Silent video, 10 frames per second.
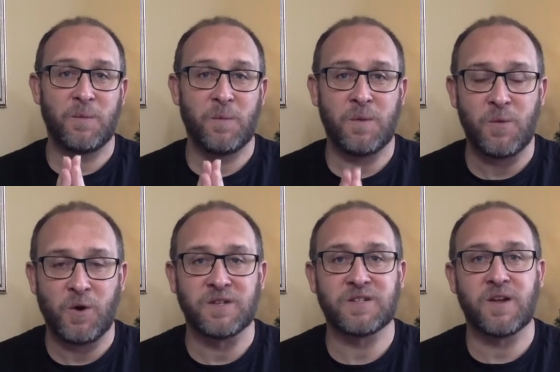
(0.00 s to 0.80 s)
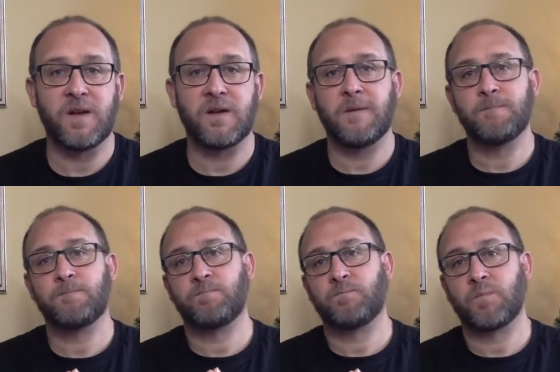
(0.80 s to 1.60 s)
we're more concerned
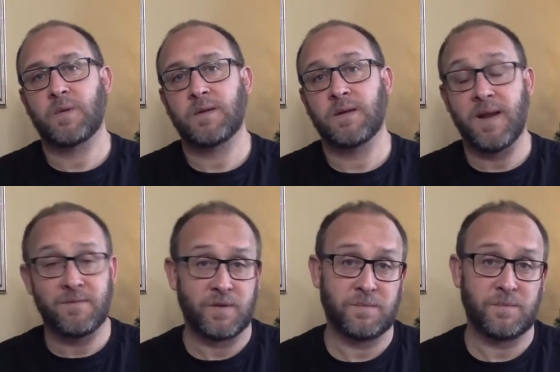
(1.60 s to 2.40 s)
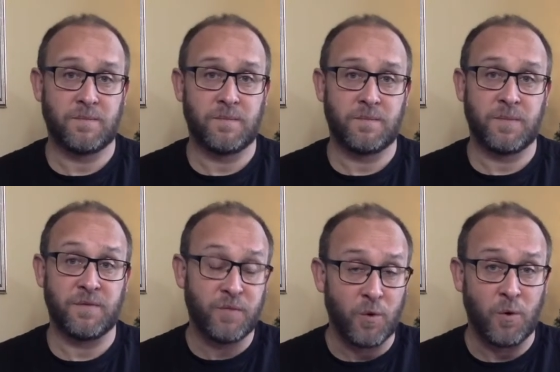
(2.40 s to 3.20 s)
than ever
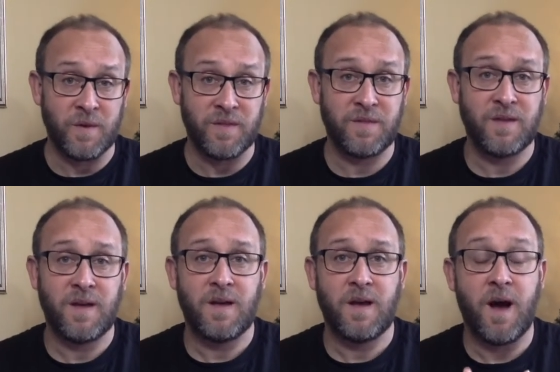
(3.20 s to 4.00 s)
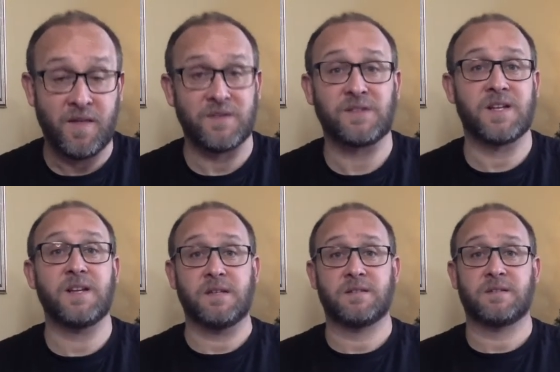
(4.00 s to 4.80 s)
before with others'
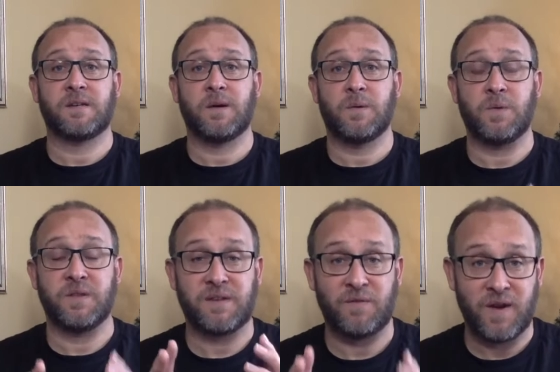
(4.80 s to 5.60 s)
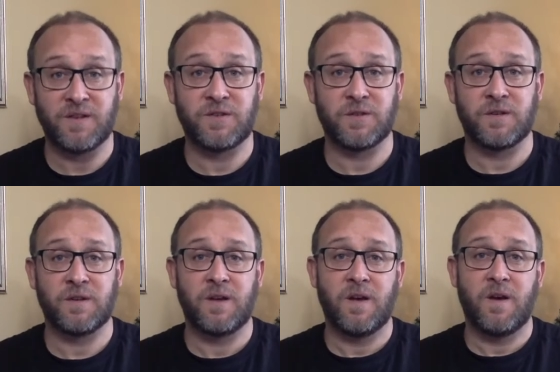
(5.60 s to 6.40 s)
needs, with salvation
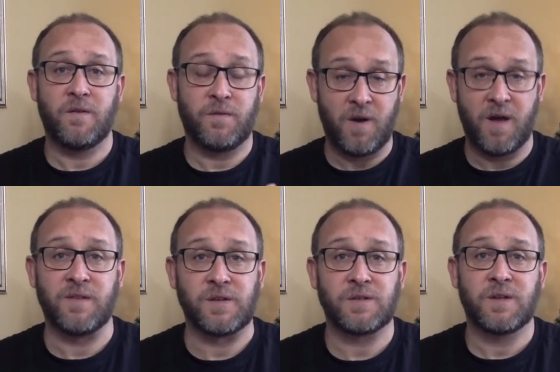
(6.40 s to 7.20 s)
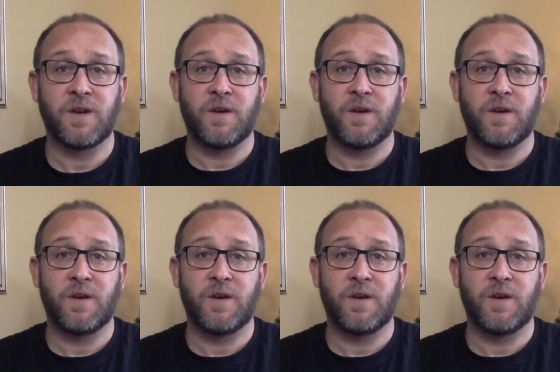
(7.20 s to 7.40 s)
for others,